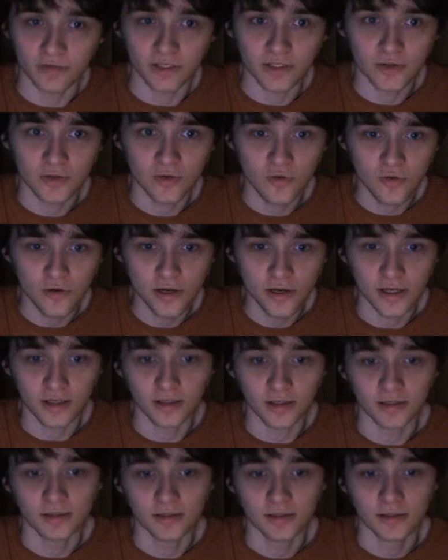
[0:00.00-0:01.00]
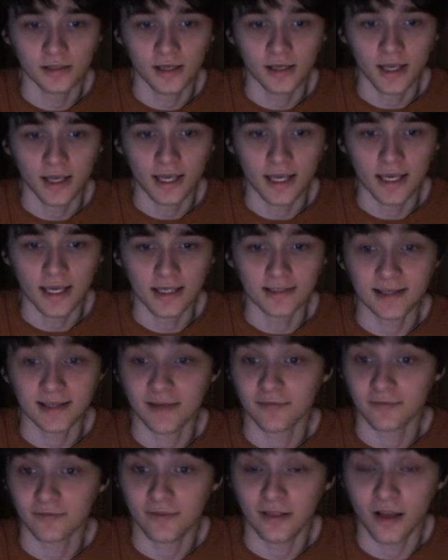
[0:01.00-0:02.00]
Victoria is
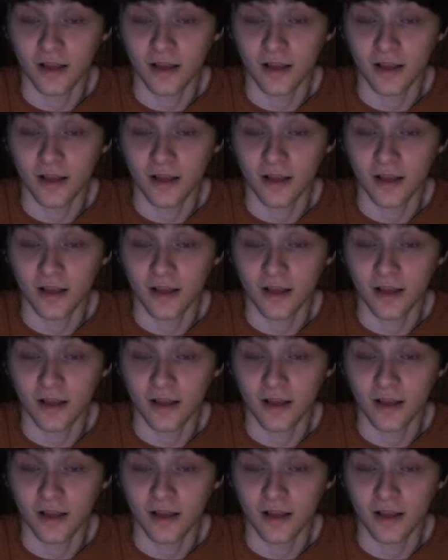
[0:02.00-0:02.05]
a